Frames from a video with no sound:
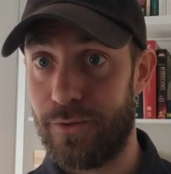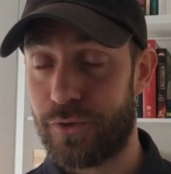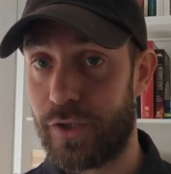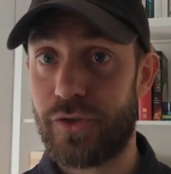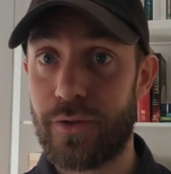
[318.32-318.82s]

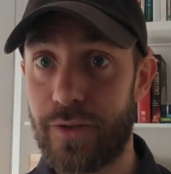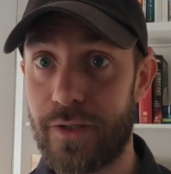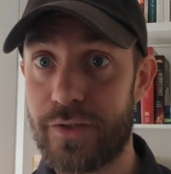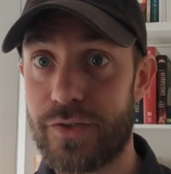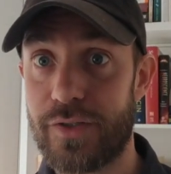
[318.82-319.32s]
touching
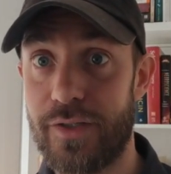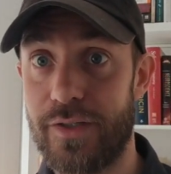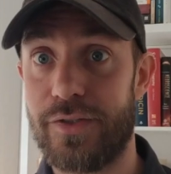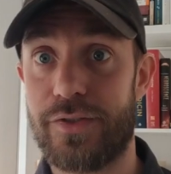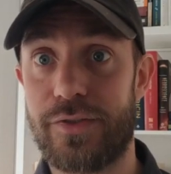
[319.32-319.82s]
things
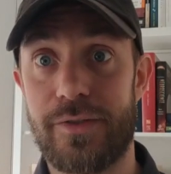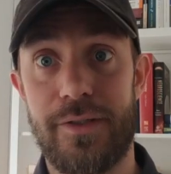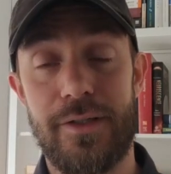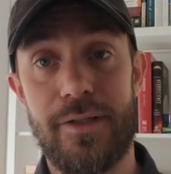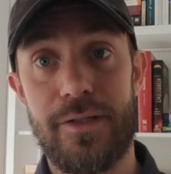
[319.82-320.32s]
is
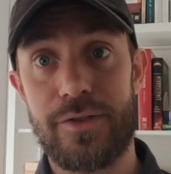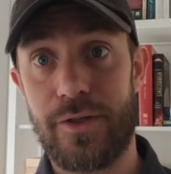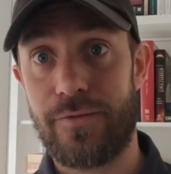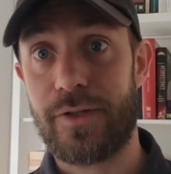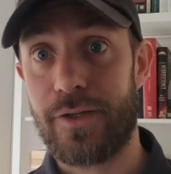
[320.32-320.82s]

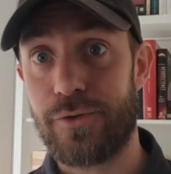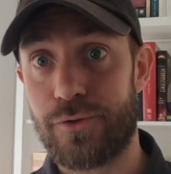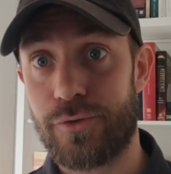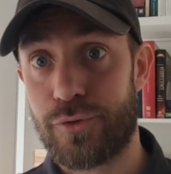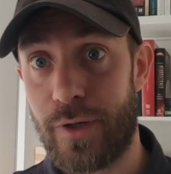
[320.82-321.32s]
something that you
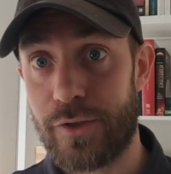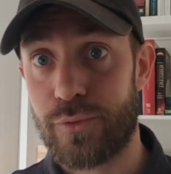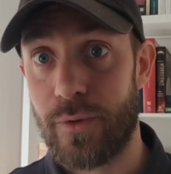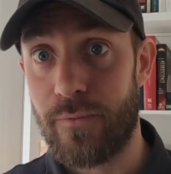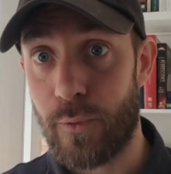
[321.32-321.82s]
should try
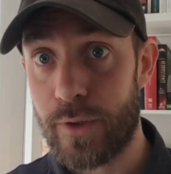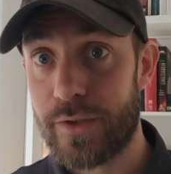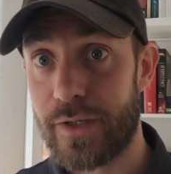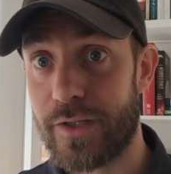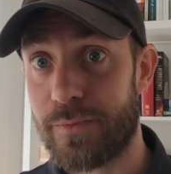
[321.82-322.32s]
to avoid
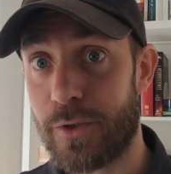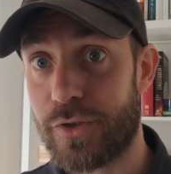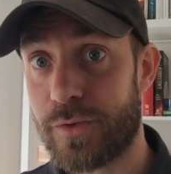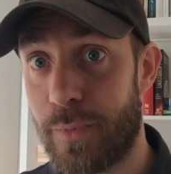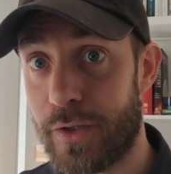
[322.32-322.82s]
as much
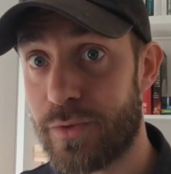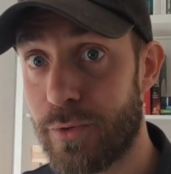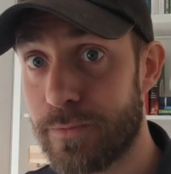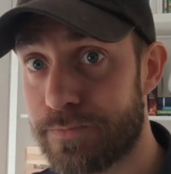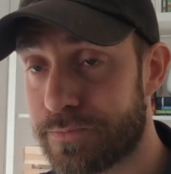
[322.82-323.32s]
as possible,